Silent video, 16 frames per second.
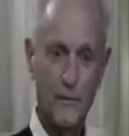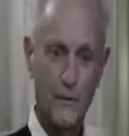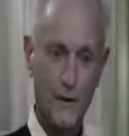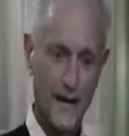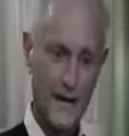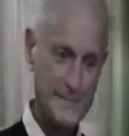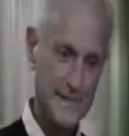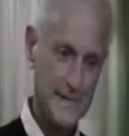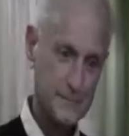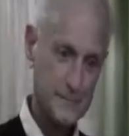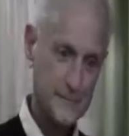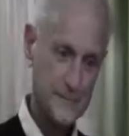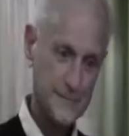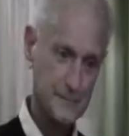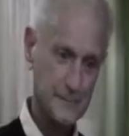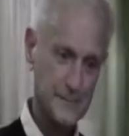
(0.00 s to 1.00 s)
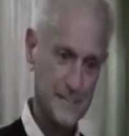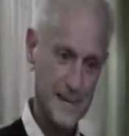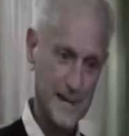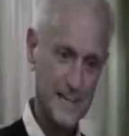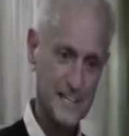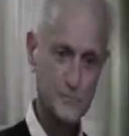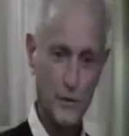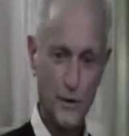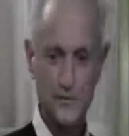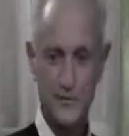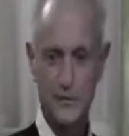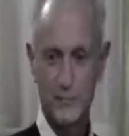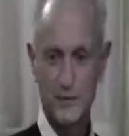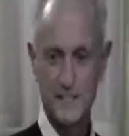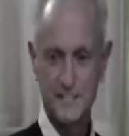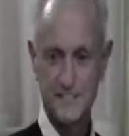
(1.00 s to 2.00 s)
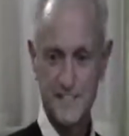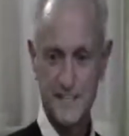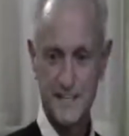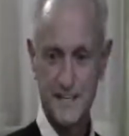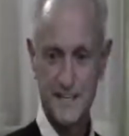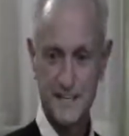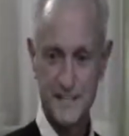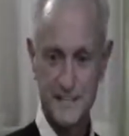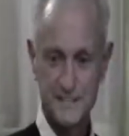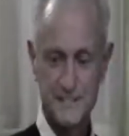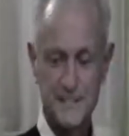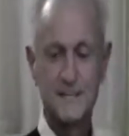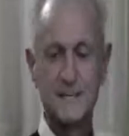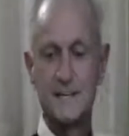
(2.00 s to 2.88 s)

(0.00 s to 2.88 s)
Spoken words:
well, I can't be hypnotized. What they're really saying is